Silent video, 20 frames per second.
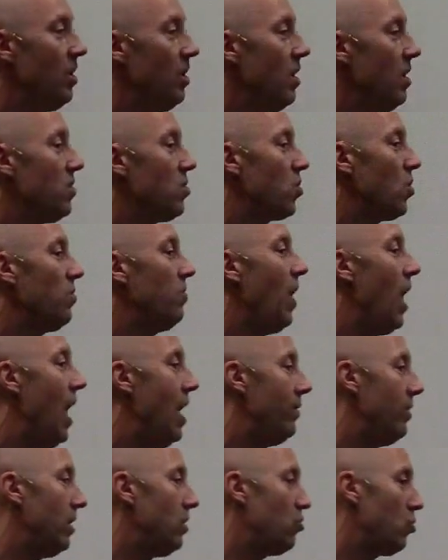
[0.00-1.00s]

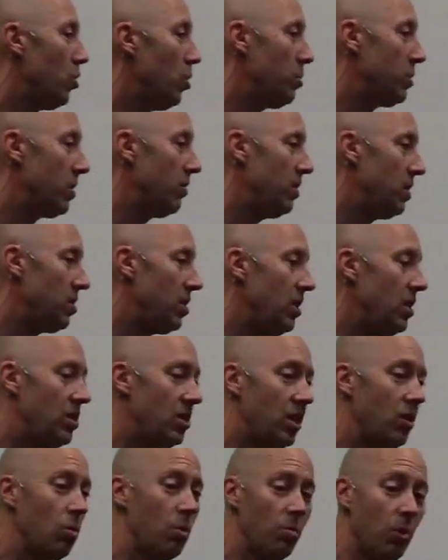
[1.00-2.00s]
surviving troops of Assisi
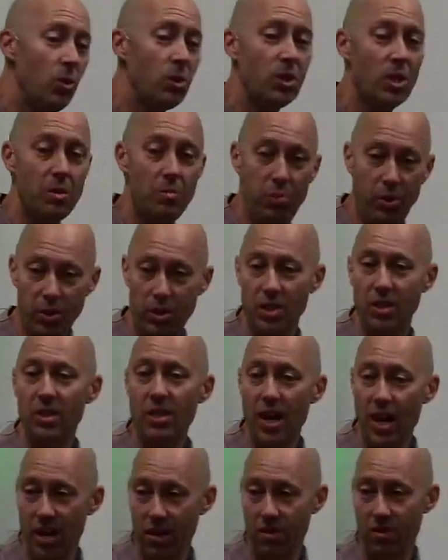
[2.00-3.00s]
were mostly put to
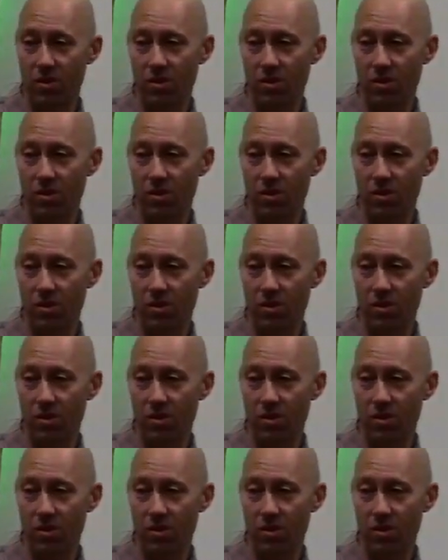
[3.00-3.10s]
death